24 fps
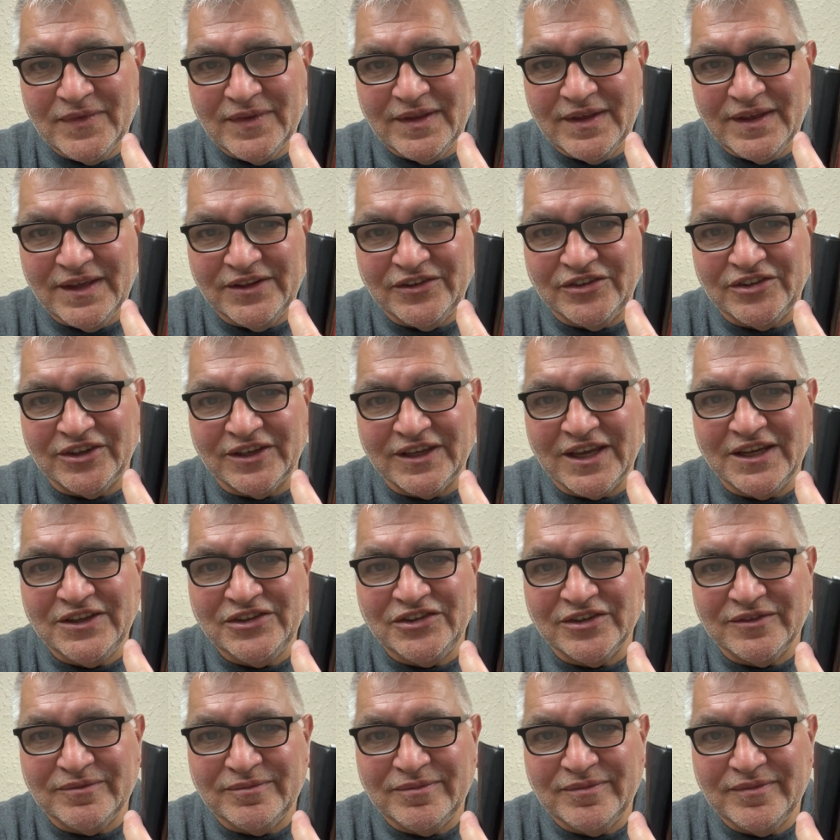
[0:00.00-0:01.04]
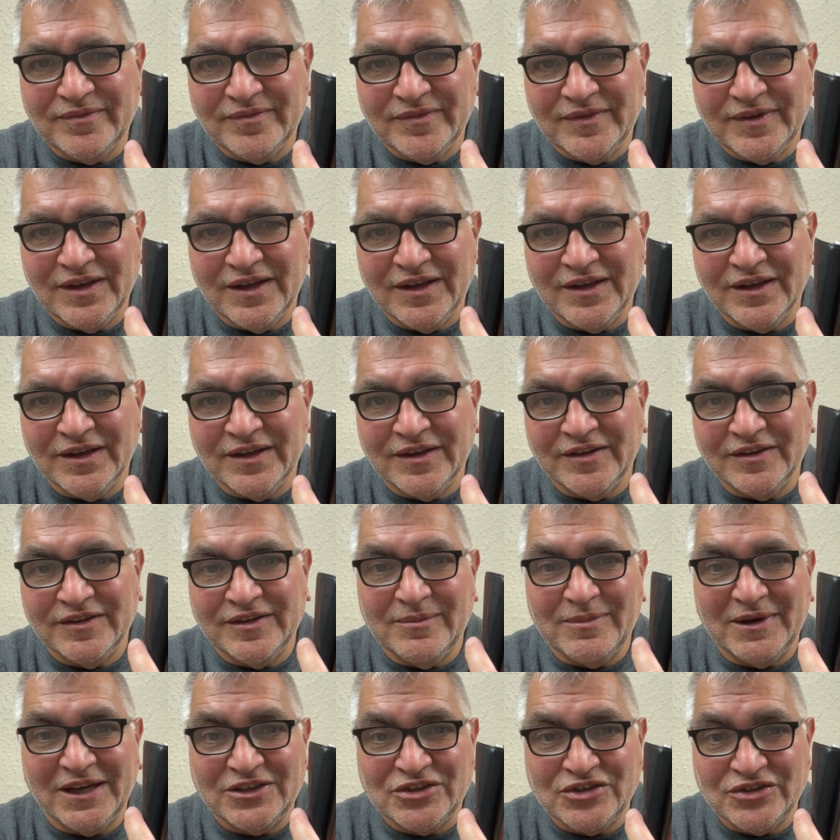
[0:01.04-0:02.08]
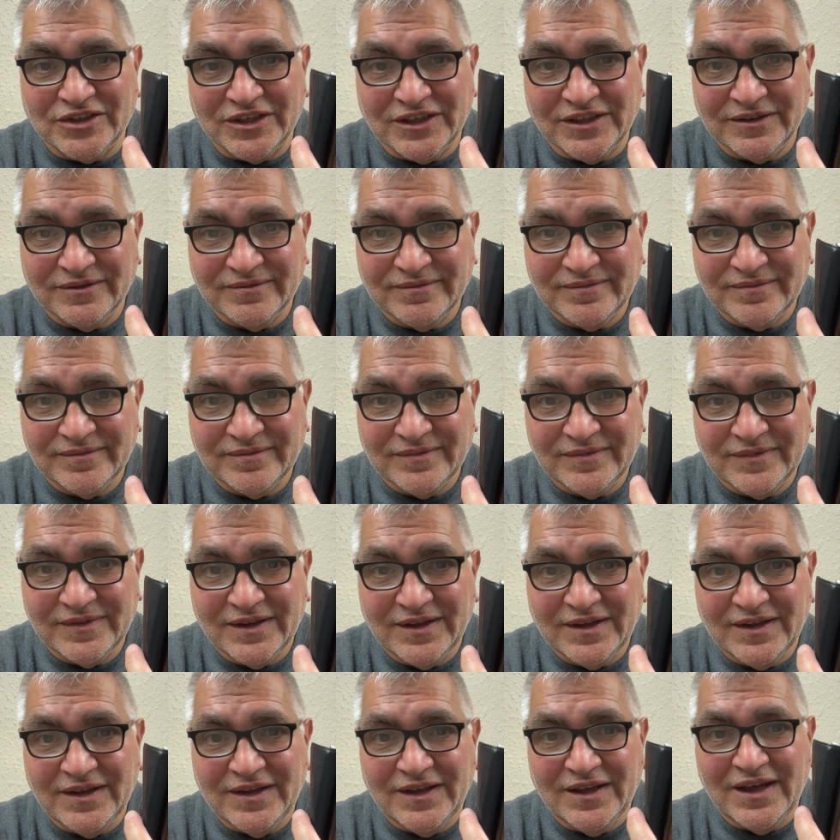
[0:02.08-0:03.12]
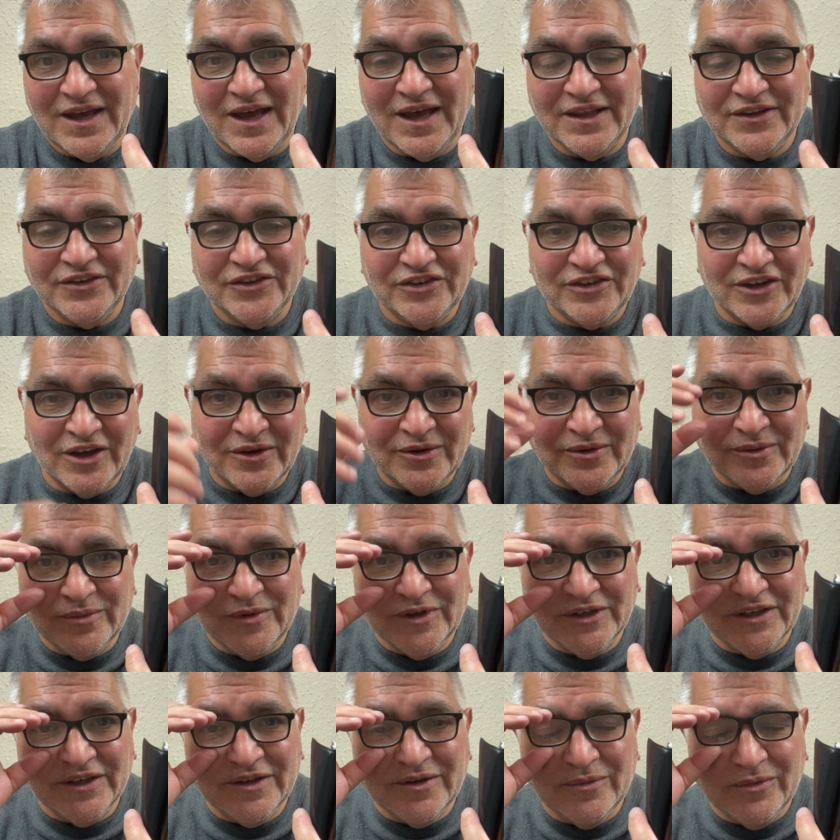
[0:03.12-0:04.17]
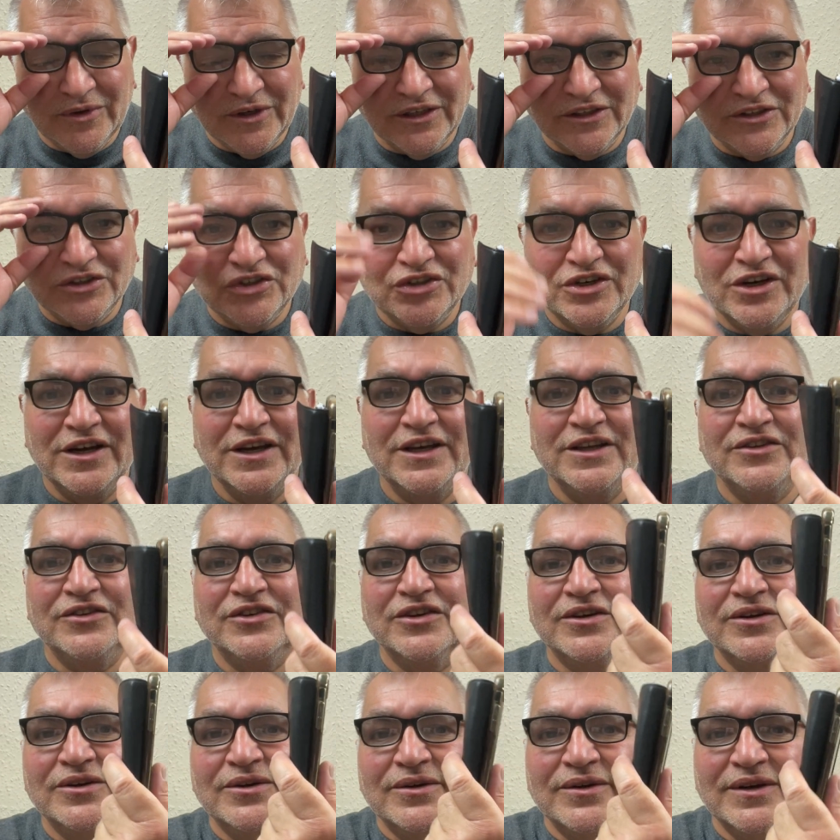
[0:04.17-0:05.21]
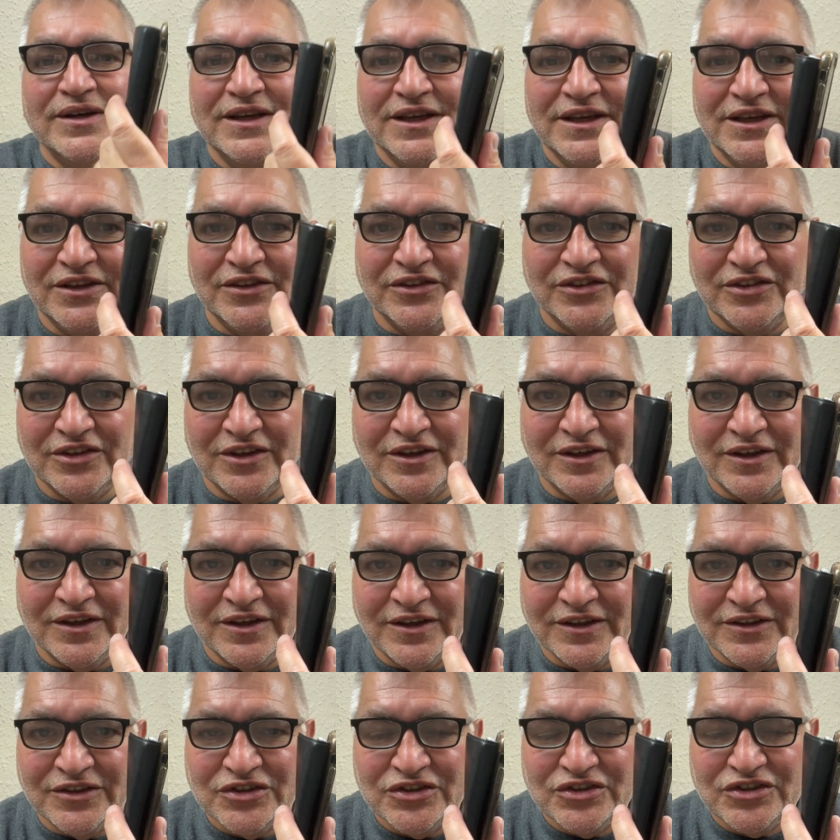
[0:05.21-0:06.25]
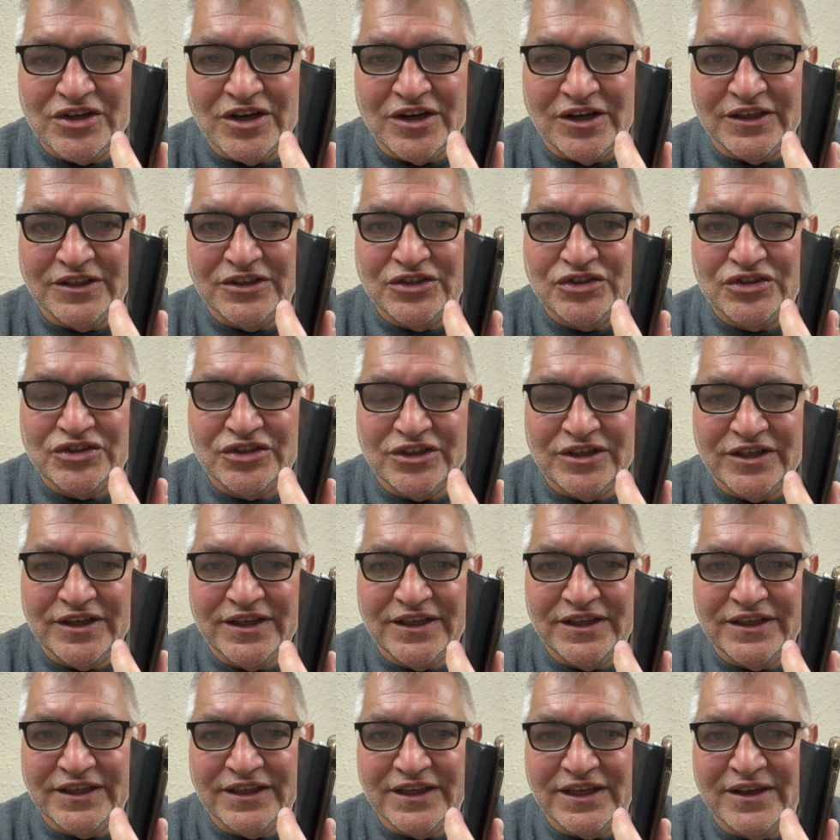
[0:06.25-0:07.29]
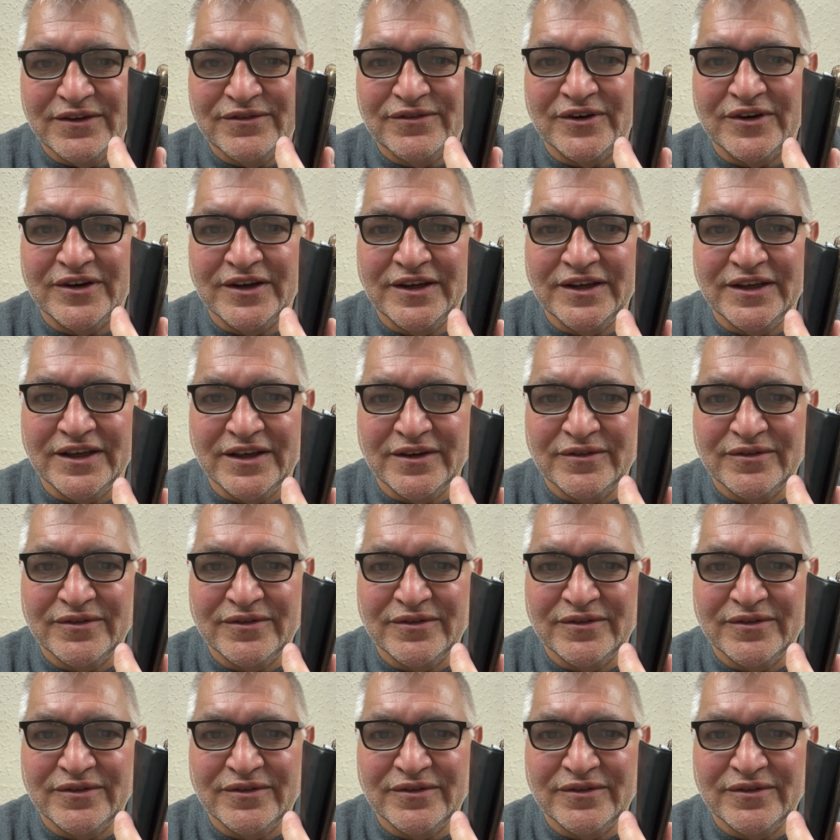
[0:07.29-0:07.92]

it's a case of the battery. And so what I try and do is I try, if I